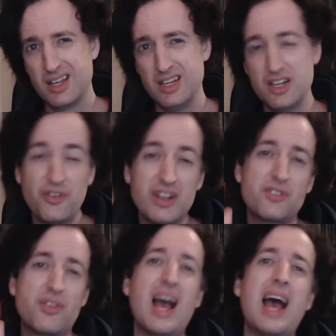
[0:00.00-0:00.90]
in defense
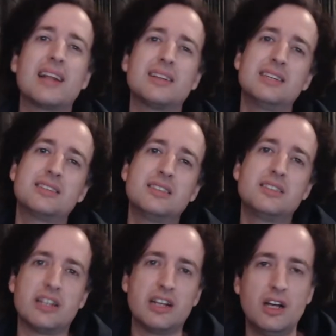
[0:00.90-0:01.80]
of that, let's
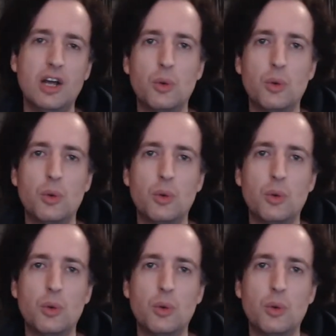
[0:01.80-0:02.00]
consider